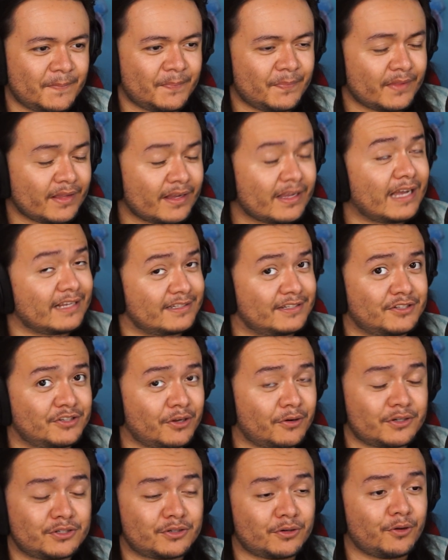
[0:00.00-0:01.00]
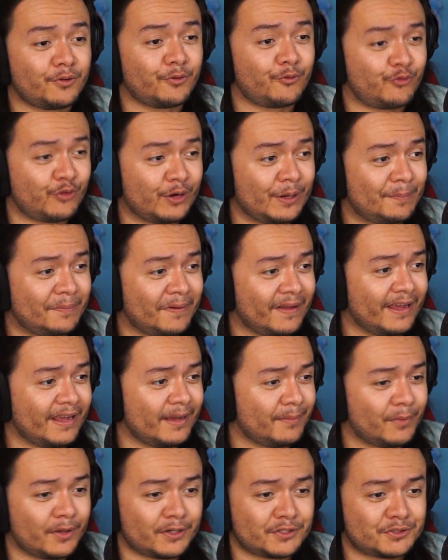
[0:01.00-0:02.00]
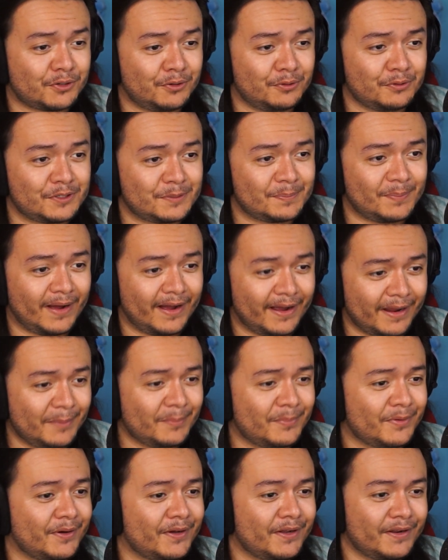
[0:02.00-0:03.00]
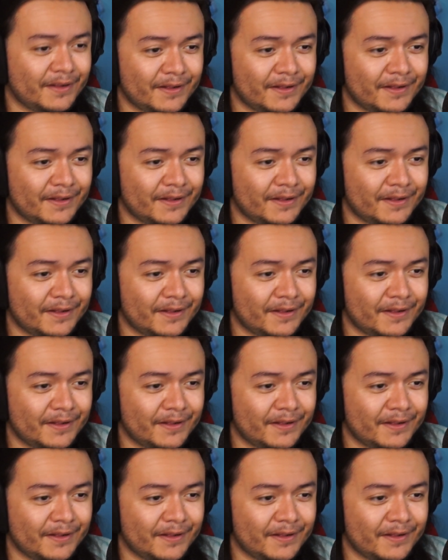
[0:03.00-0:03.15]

I guess the song is called Replay. I'm not sure who it's by, but...